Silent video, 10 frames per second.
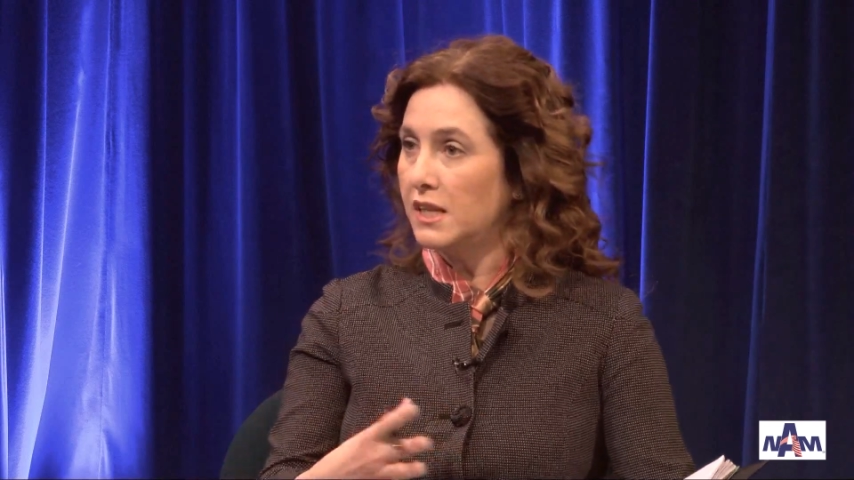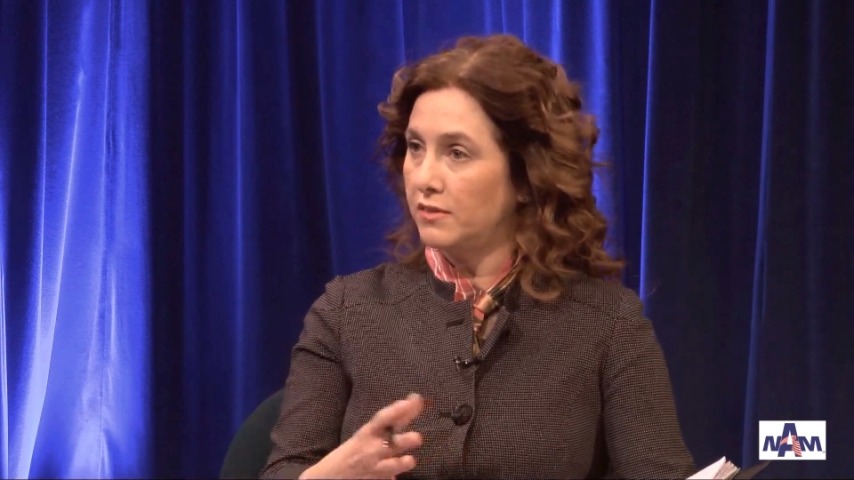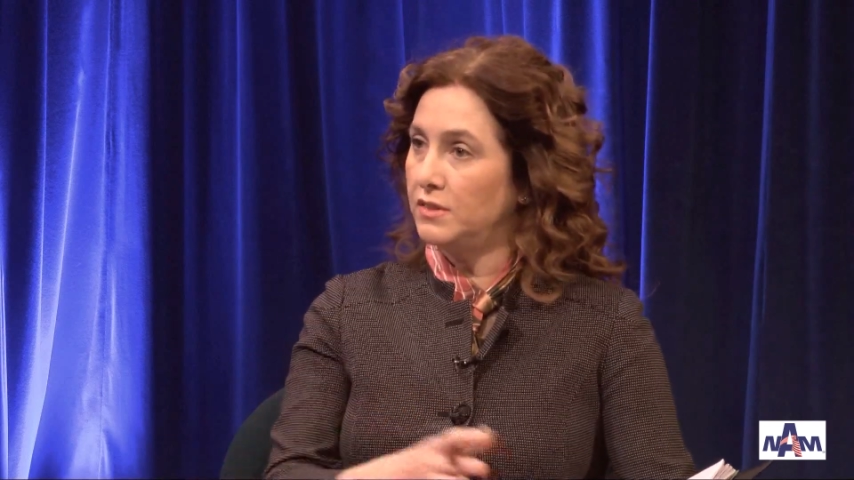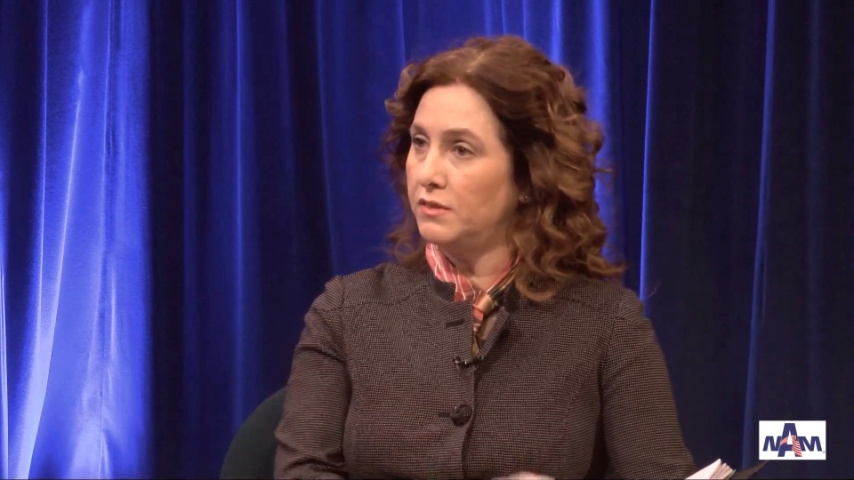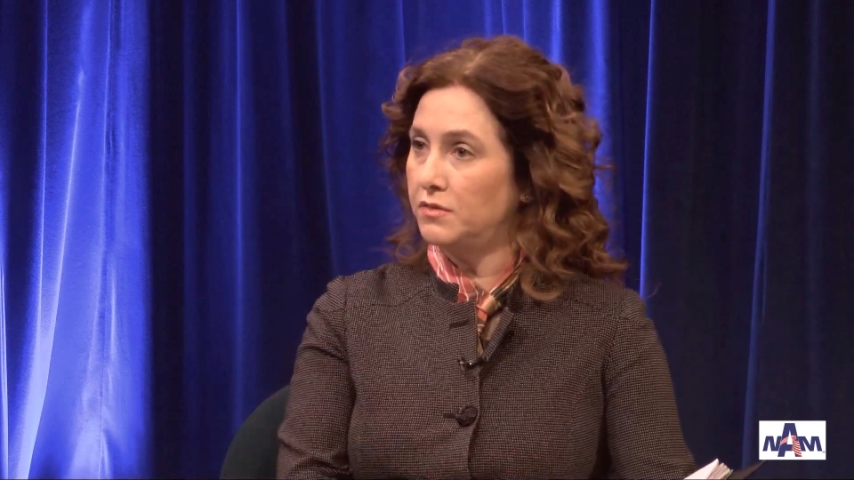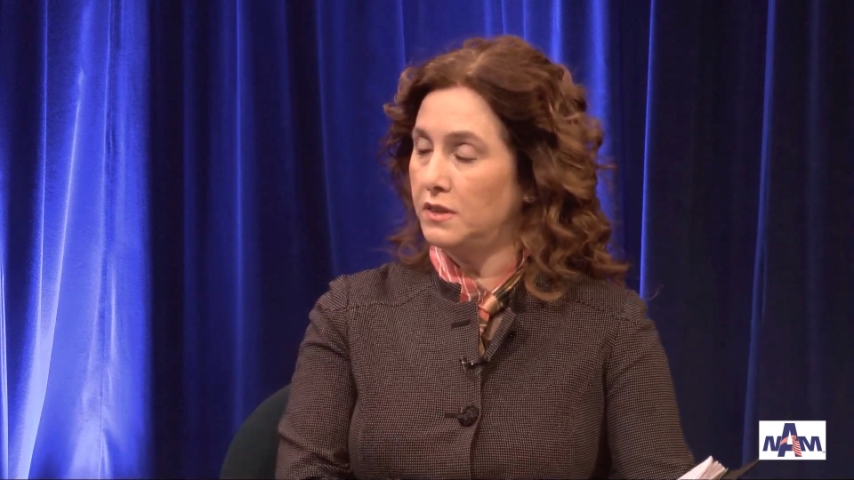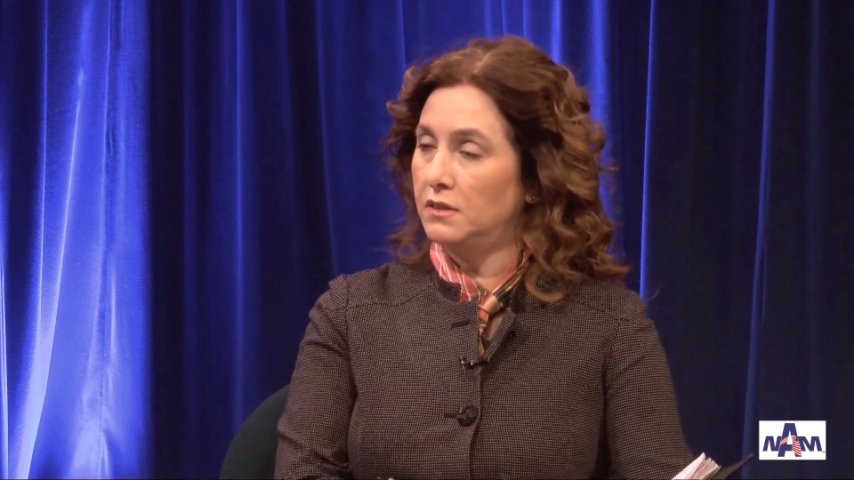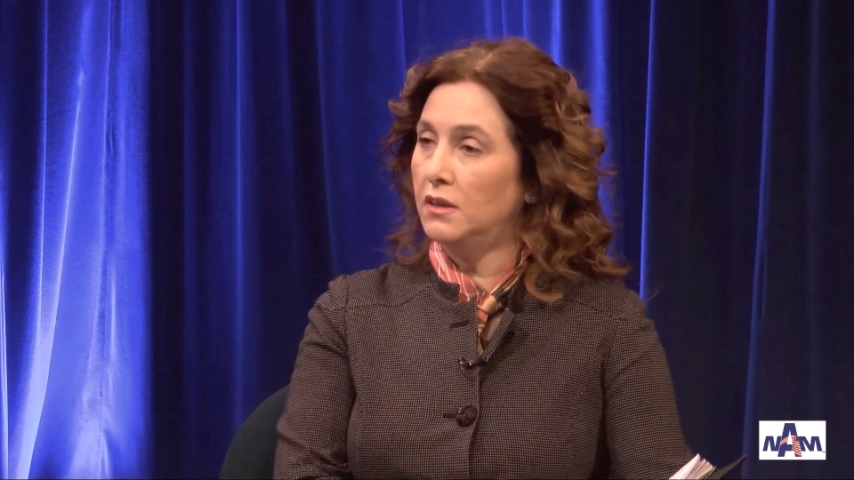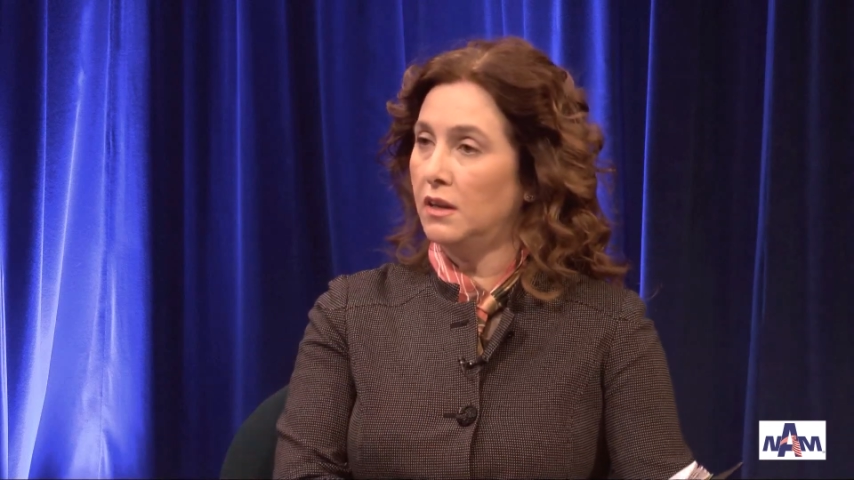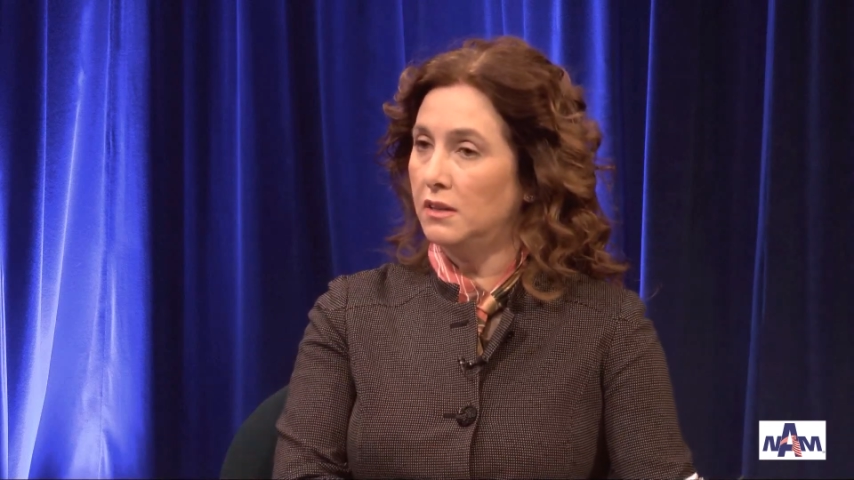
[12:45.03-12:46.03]
have
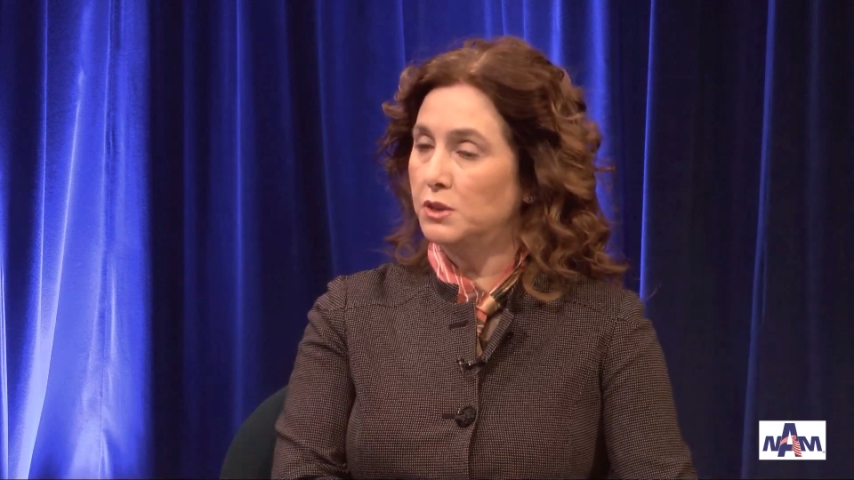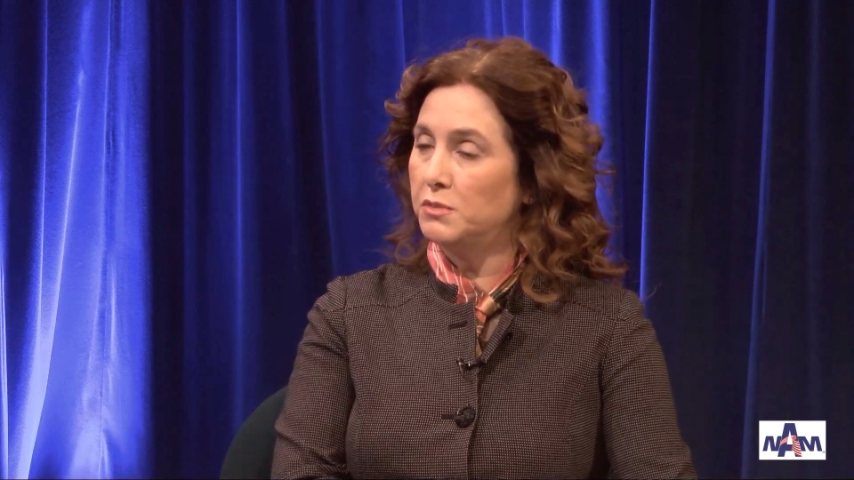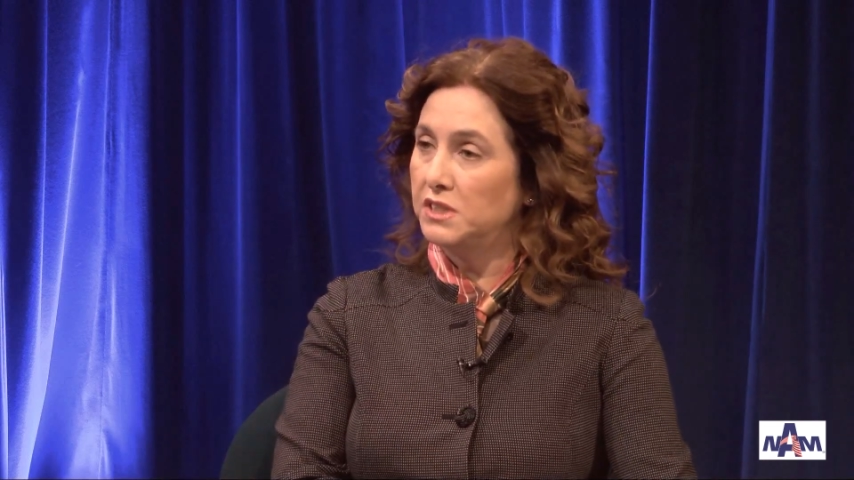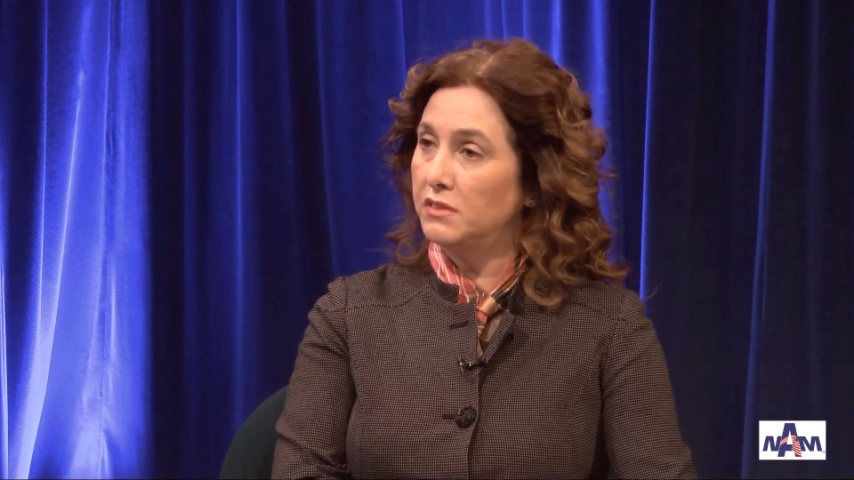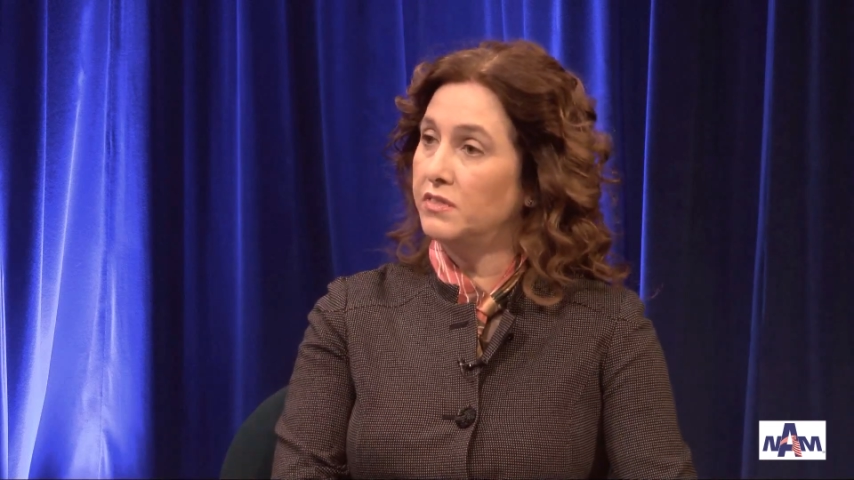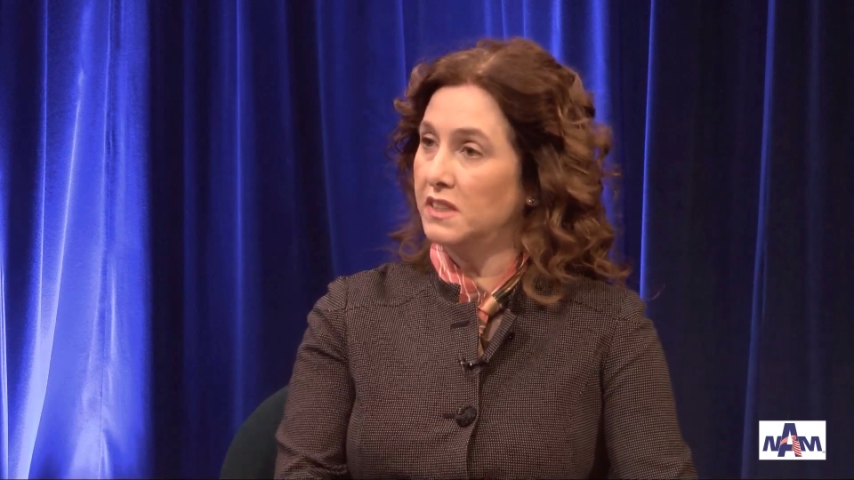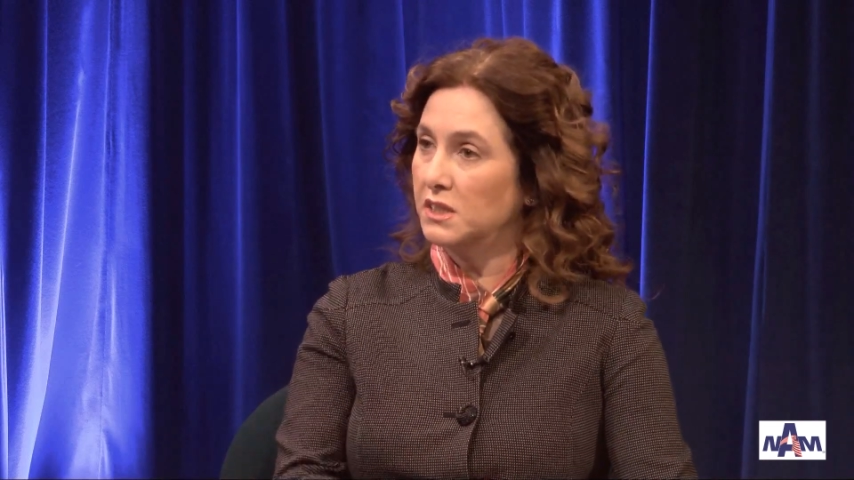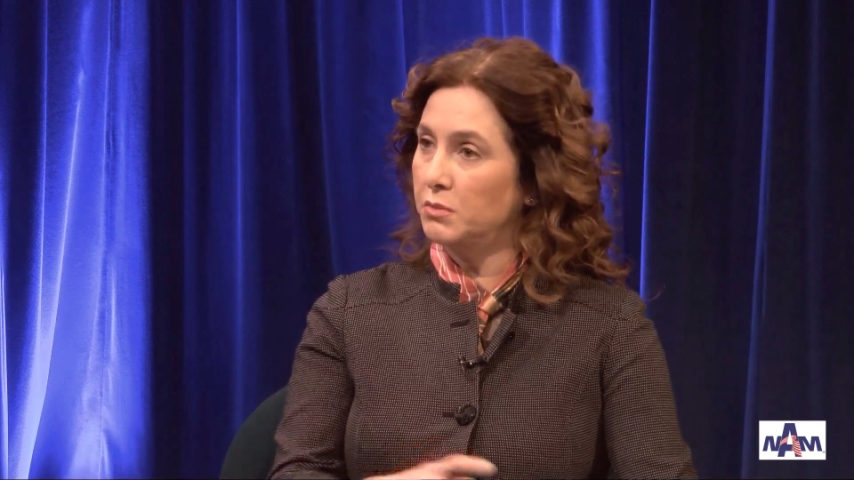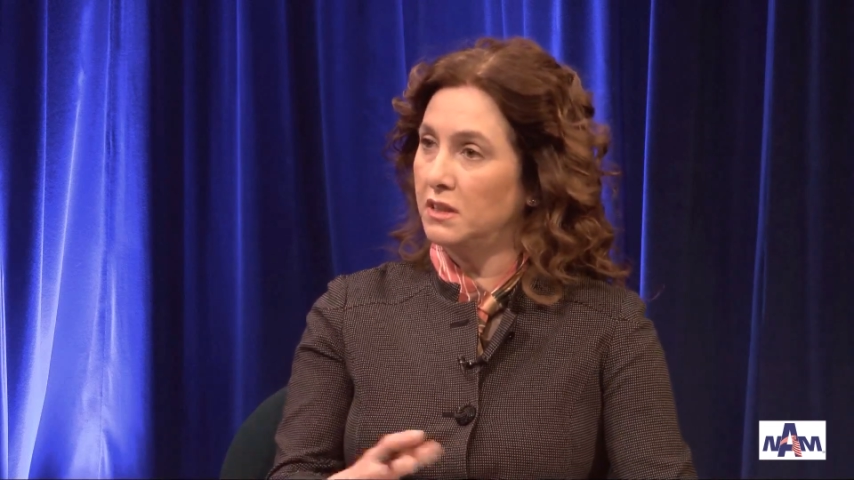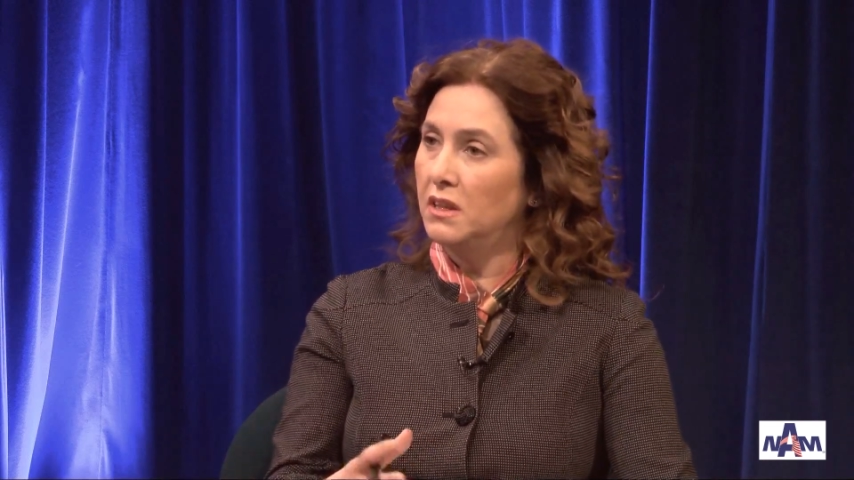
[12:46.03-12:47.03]
different
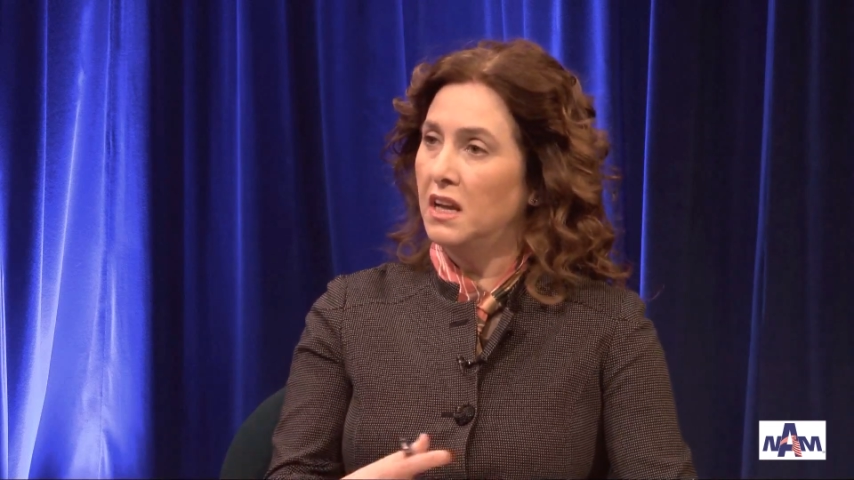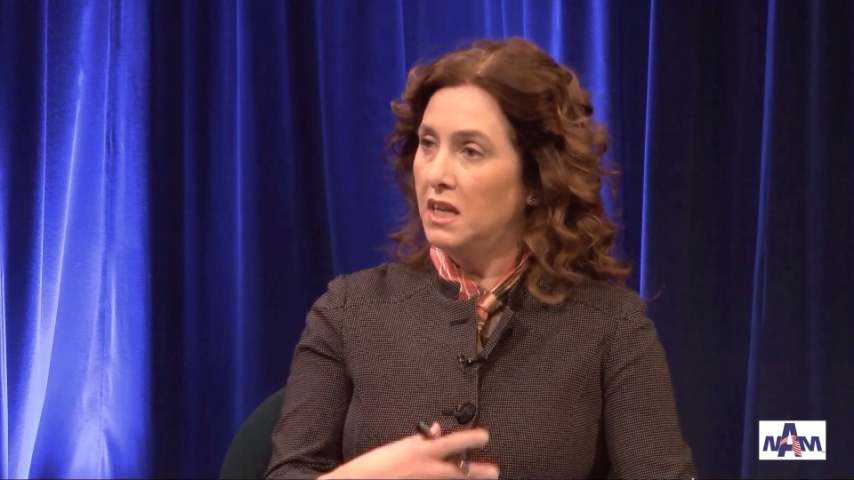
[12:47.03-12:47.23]
specifics, but